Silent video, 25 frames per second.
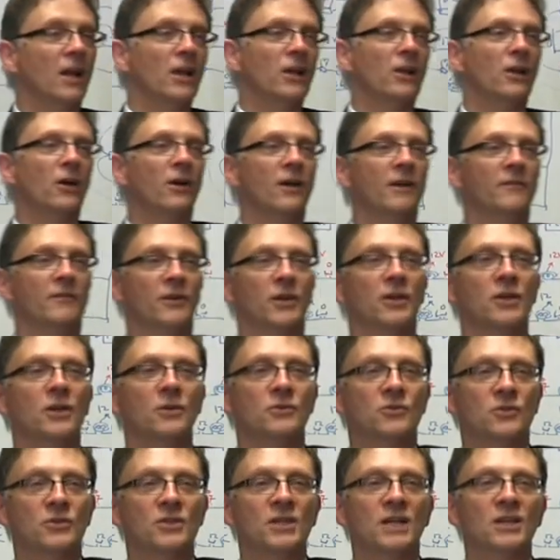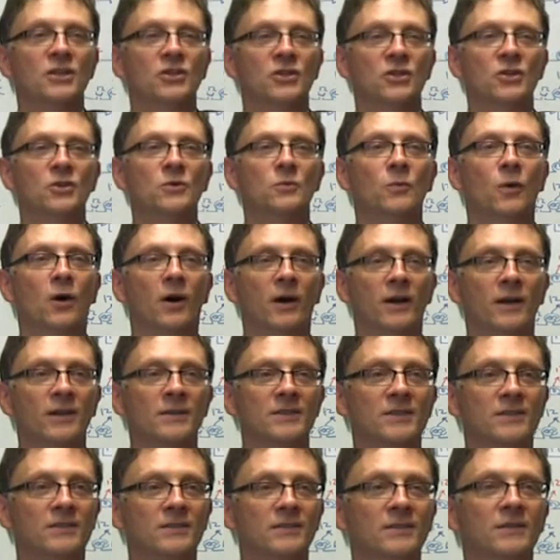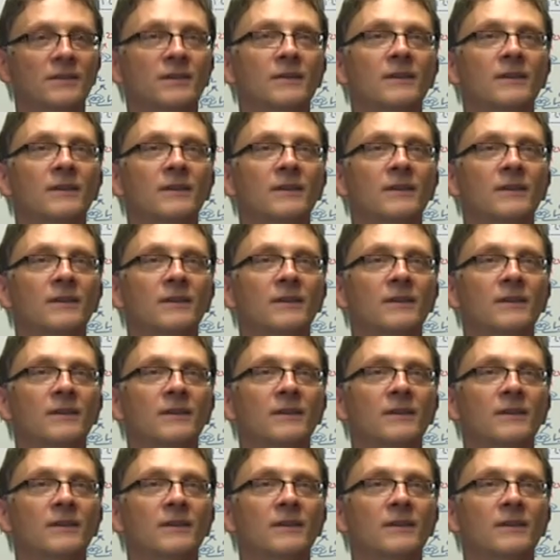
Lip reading: a live and neutral, you take 2 wires,